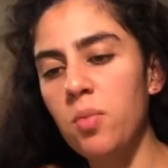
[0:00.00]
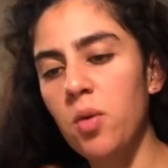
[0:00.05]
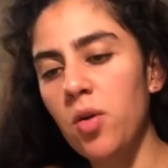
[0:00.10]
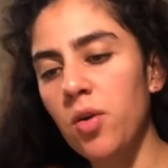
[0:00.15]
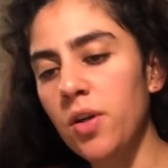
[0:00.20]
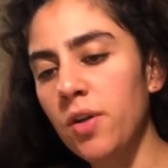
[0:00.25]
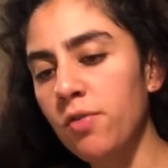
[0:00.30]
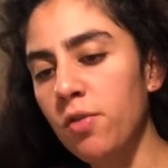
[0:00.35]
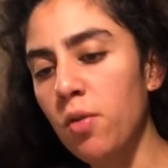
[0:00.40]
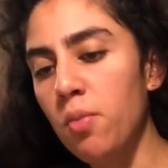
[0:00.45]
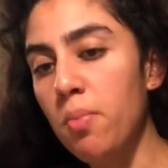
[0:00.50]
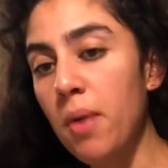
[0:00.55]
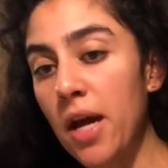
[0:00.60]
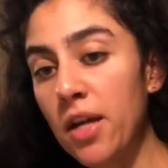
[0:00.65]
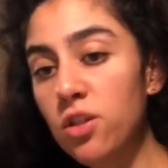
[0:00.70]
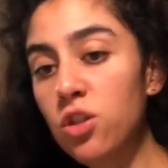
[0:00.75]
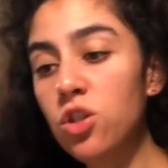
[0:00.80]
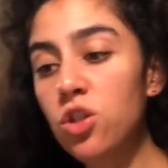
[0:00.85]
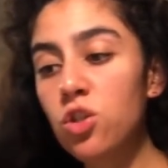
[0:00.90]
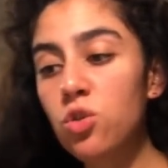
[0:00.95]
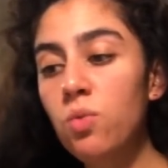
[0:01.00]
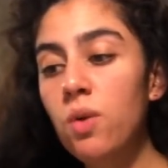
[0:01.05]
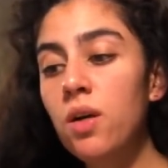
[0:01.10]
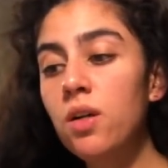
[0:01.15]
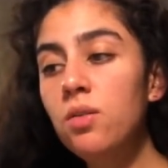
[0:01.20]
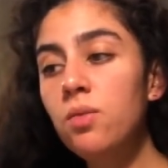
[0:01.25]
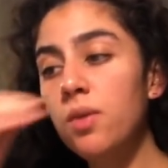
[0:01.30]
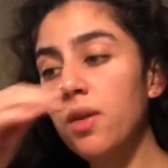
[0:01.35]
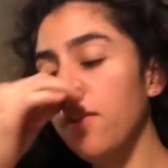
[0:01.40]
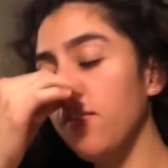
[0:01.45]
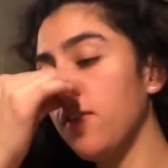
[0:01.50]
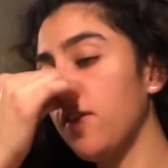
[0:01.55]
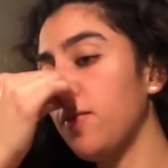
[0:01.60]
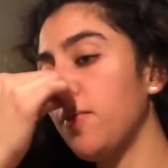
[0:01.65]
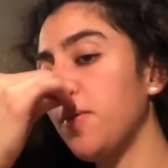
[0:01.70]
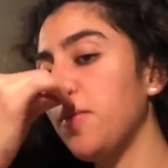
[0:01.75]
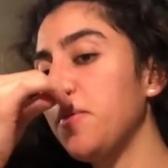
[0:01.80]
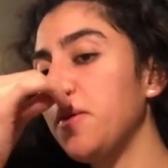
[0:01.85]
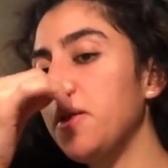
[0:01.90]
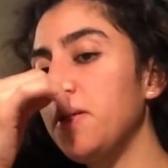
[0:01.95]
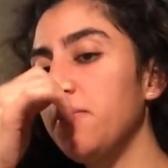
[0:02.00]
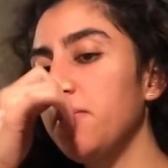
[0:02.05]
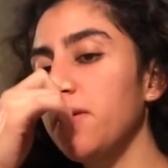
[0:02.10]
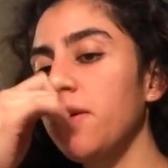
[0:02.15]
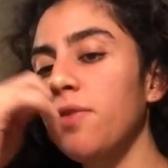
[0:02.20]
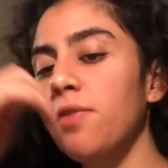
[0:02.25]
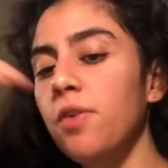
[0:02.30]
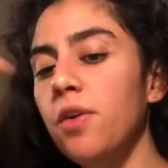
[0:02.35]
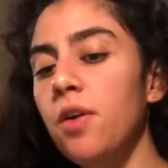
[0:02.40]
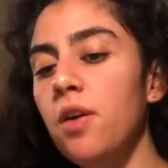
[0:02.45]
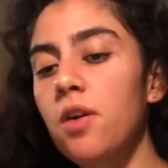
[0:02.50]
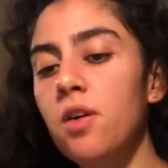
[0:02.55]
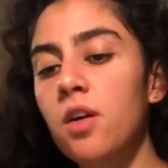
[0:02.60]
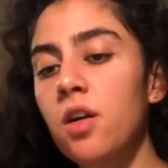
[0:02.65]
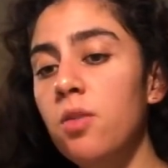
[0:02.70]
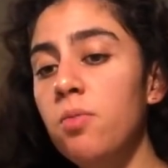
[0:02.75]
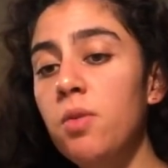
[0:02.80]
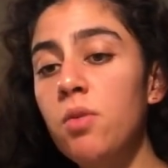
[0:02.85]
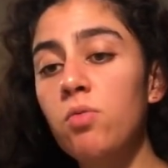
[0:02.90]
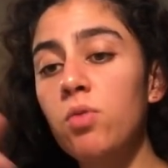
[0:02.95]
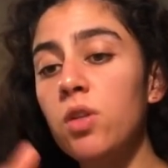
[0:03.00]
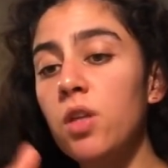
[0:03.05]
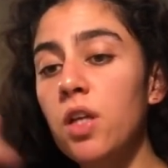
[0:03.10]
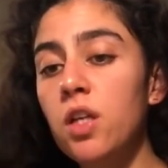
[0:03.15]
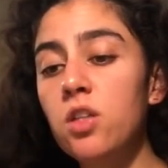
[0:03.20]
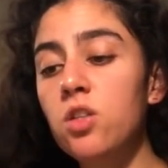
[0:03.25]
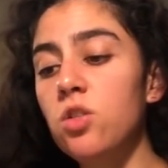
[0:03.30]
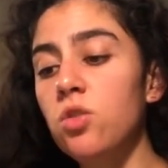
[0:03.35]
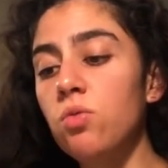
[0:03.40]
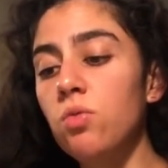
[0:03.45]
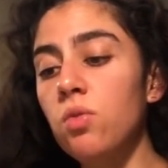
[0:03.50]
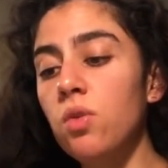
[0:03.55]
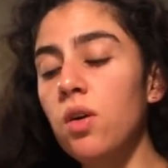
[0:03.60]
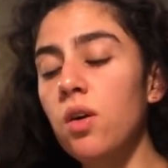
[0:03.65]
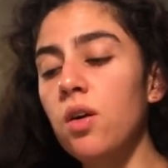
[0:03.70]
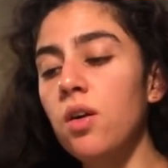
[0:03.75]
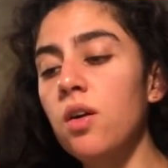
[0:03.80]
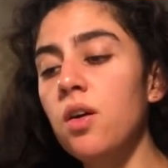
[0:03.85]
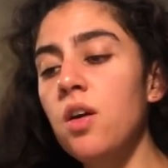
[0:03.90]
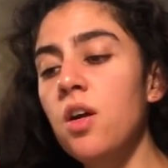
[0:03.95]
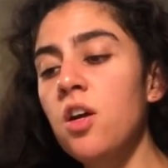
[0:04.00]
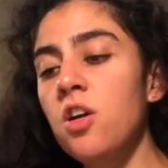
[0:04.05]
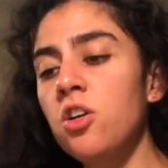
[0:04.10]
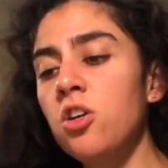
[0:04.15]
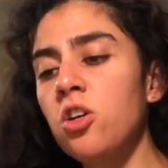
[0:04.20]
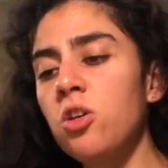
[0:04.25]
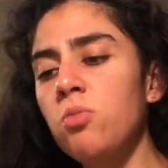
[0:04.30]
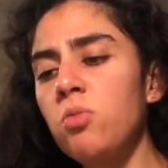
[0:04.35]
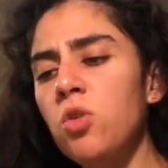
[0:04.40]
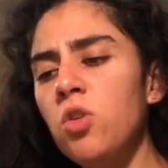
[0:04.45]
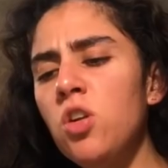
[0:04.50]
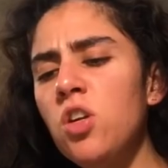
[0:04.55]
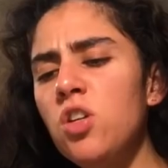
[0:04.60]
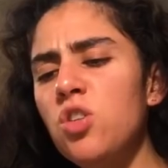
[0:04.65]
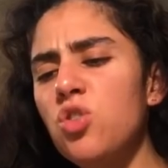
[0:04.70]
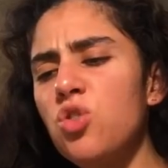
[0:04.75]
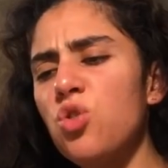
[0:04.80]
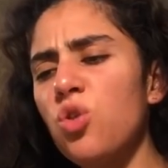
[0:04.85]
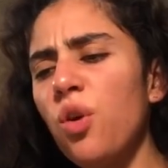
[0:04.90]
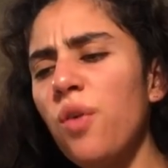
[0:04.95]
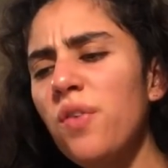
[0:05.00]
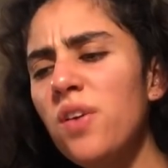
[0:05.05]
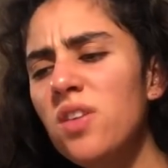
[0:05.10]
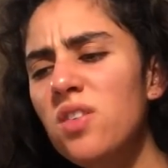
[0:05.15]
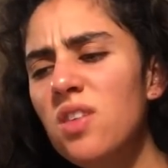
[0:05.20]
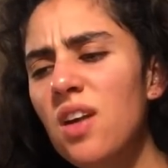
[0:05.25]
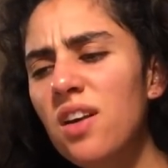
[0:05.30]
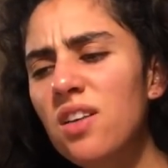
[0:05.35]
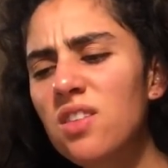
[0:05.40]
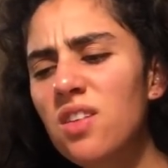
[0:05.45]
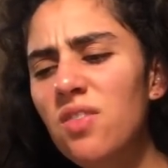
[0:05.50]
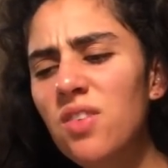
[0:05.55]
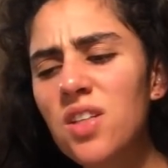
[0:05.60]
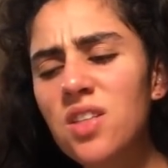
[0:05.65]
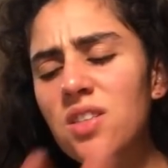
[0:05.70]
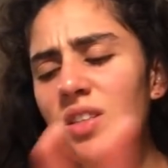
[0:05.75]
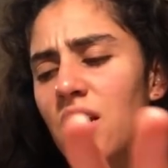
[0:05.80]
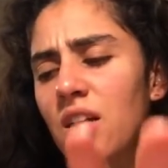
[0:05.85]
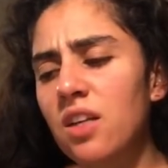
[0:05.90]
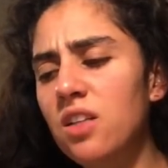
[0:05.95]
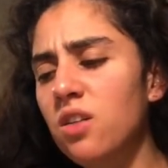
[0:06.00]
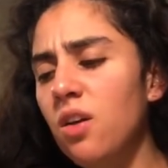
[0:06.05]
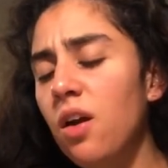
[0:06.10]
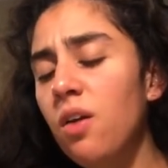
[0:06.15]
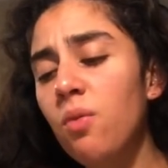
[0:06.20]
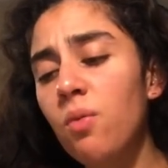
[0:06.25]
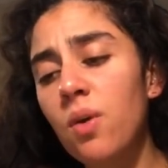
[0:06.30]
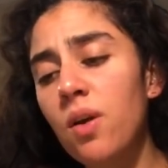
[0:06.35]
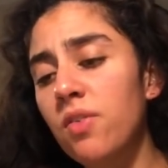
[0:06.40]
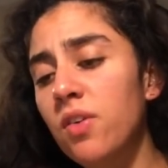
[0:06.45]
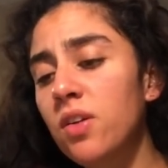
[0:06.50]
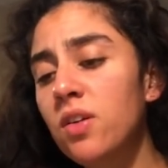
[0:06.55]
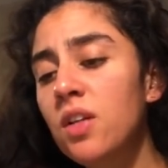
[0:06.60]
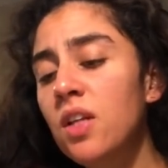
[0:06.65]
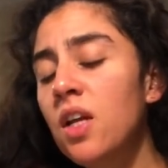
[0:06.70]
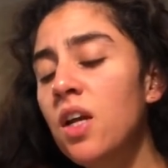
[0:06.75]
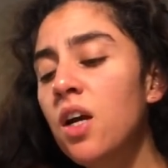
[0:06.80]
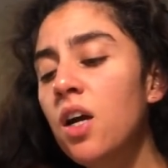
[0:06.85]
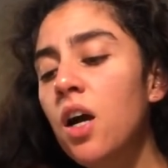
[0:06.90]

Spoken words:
I'm hearing of the bench as well, whatever that may mean. It could be related to community service activities. Take it, whatever.